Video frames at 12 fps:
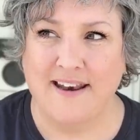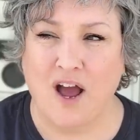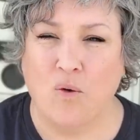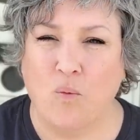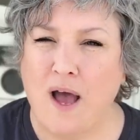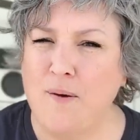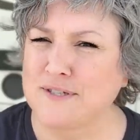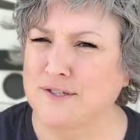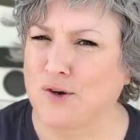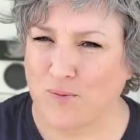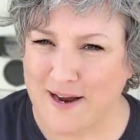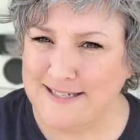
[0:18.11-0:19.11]
Now, why was
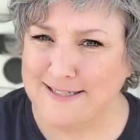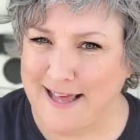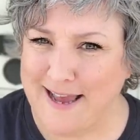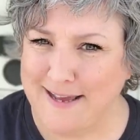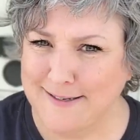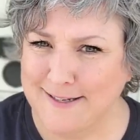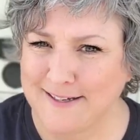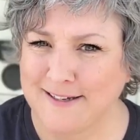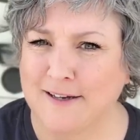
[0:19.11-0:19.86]
Graceland